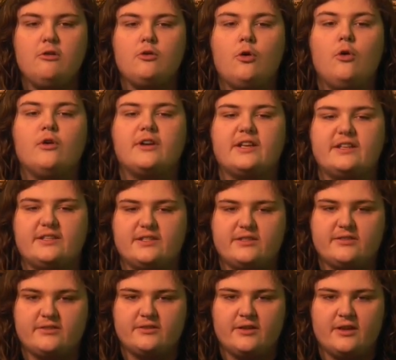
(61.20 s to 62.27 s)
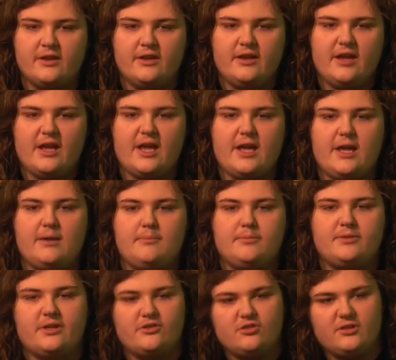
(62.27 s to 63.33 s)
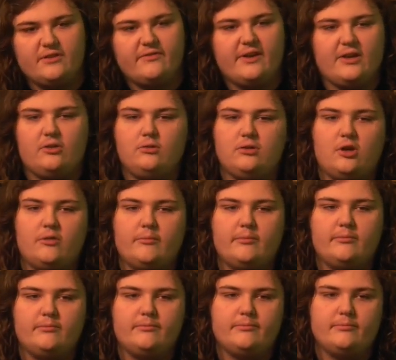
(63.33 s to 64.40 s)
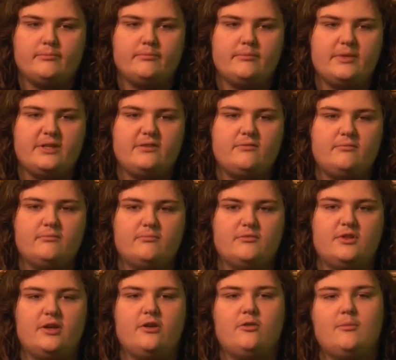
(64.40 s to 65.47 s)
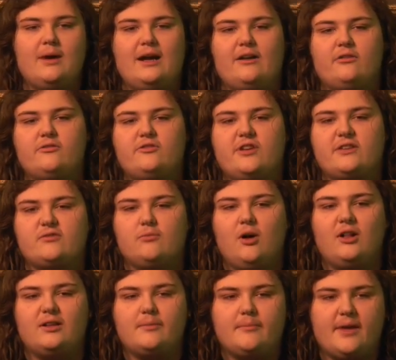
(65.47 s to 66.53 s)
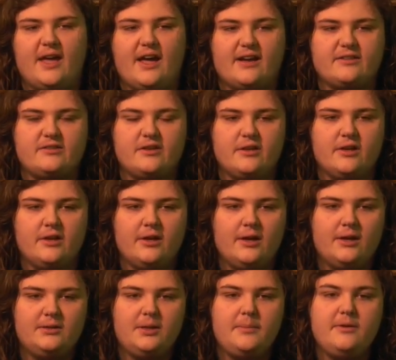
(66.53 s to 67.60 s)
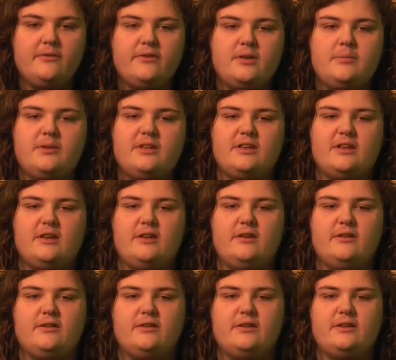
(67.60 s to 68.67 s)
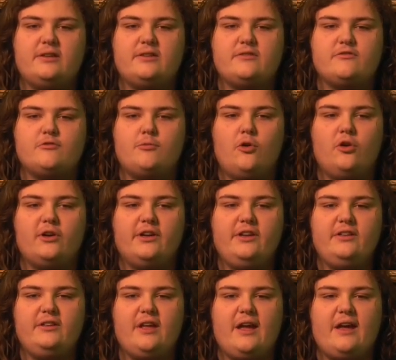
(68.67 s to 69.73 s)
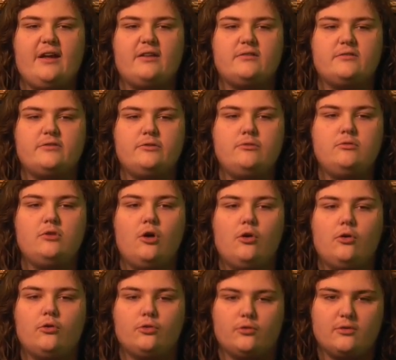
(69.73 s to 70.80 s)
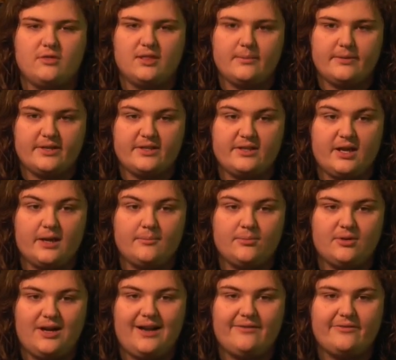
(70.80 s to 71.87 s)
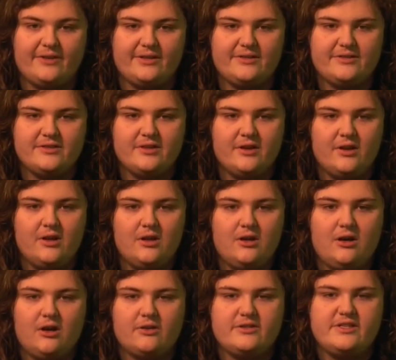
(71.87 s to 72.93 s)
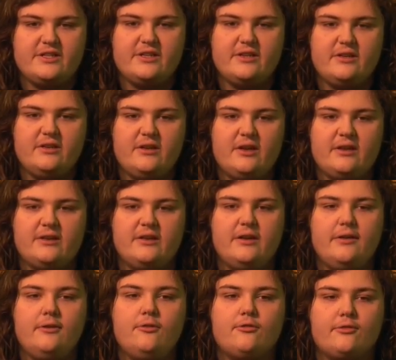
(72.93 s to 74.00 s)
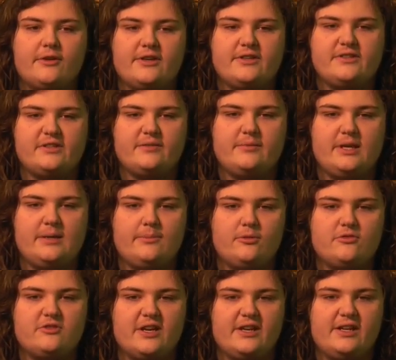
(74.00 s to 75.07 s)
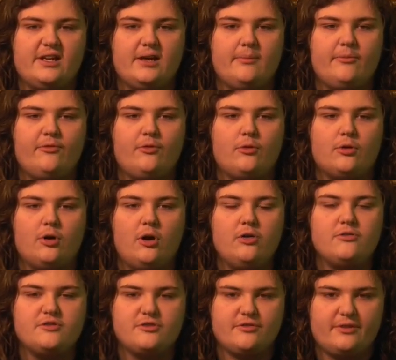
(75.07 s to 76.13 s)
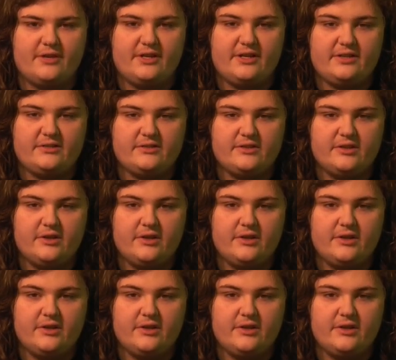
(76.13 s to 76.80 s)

cordis, a potentially fatal low mid low mild chest wall impact. WVP is reporting that two local North Liberty nonprofits are seeing an increase in people signing up for heart screenings.